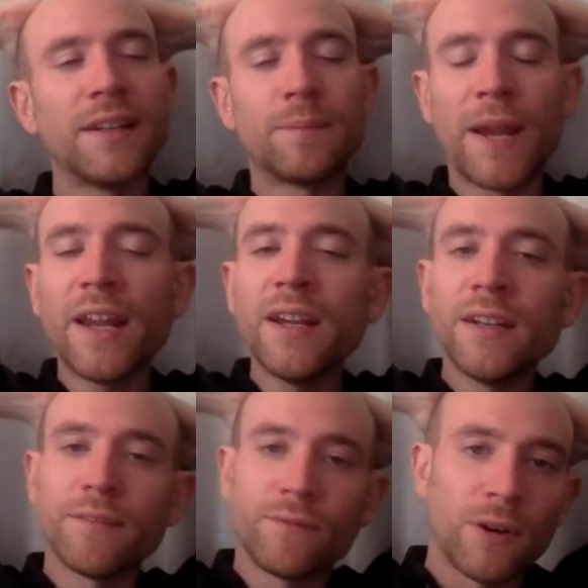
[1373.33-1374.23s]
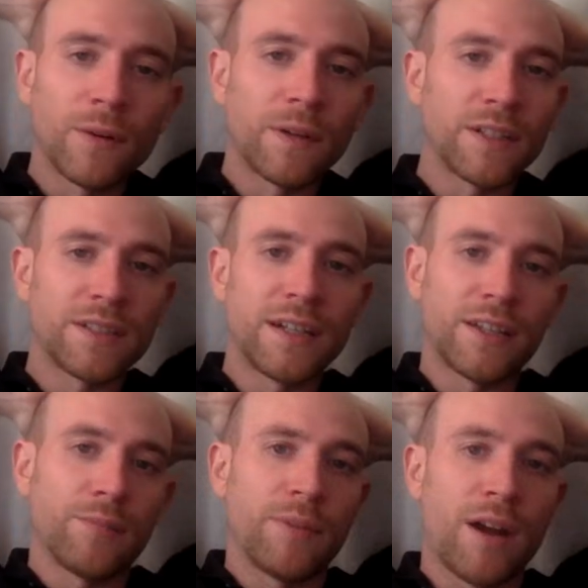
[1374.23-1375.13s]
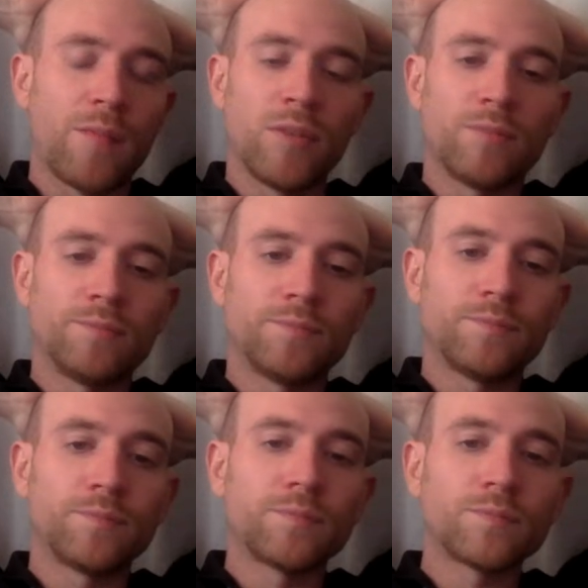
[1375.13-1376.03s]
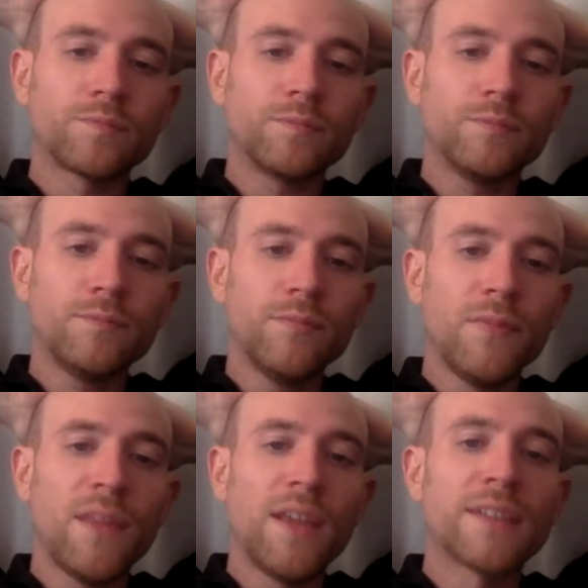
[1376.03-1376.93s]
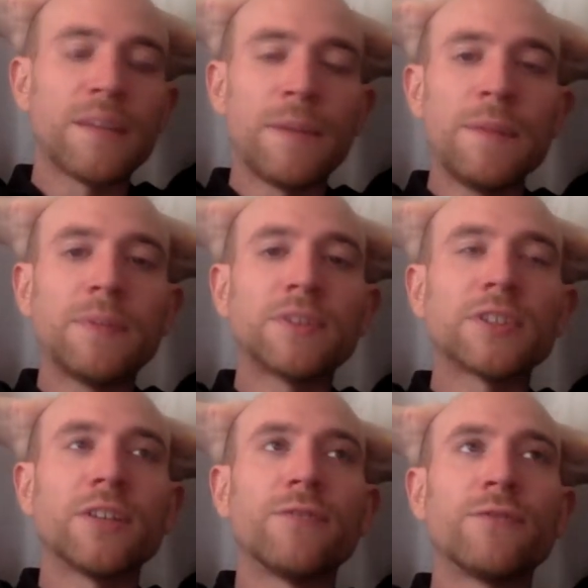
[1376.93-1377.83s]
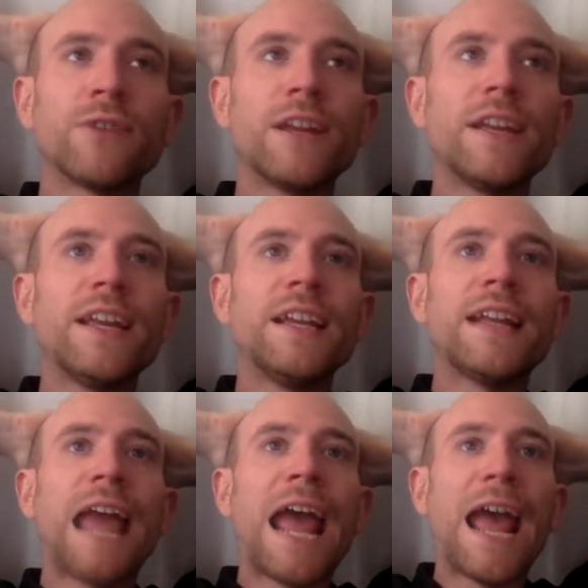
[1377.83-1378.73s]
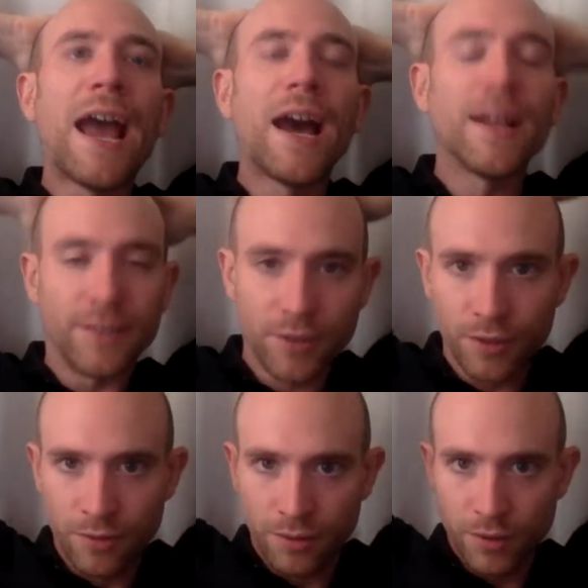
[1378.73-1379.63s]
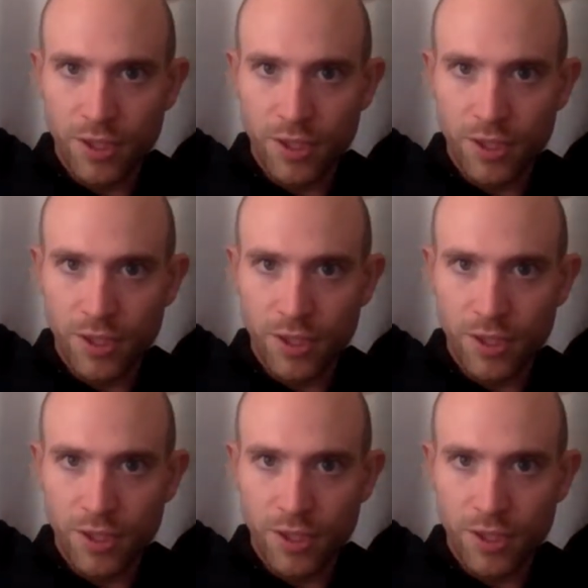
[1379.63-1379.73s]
paying it forward is not the problem. It's people's freaking attitudes